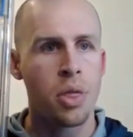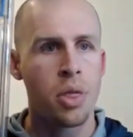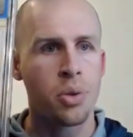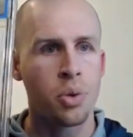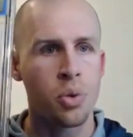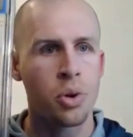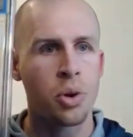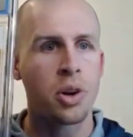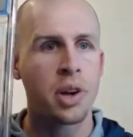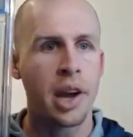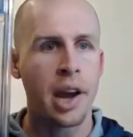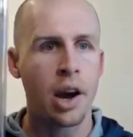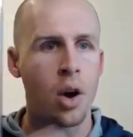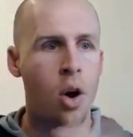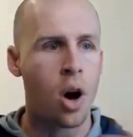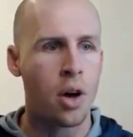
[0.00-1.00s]
through their
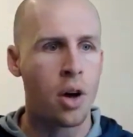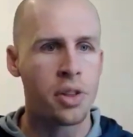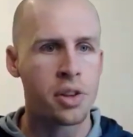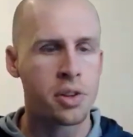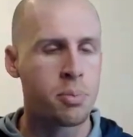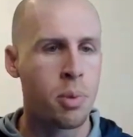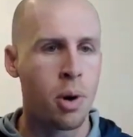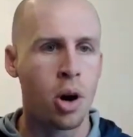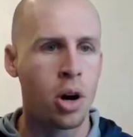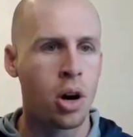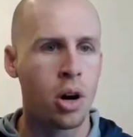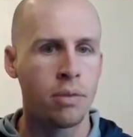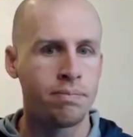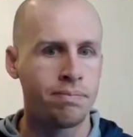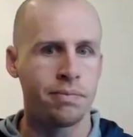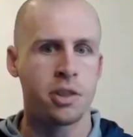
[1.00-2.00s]
account on this
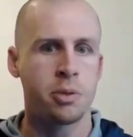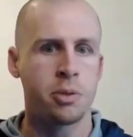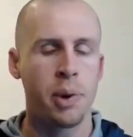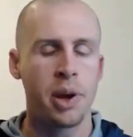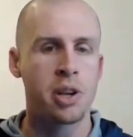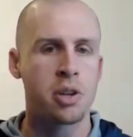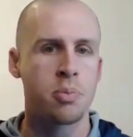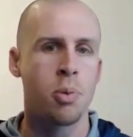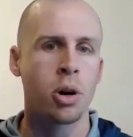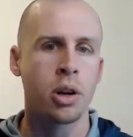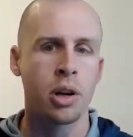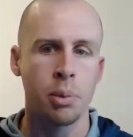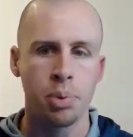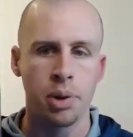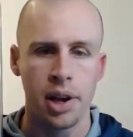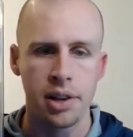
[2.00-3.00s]
Spanish
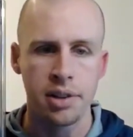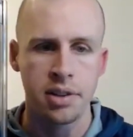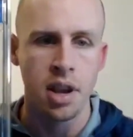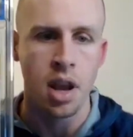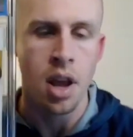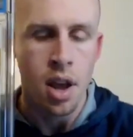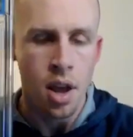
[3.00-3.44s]
marketplace.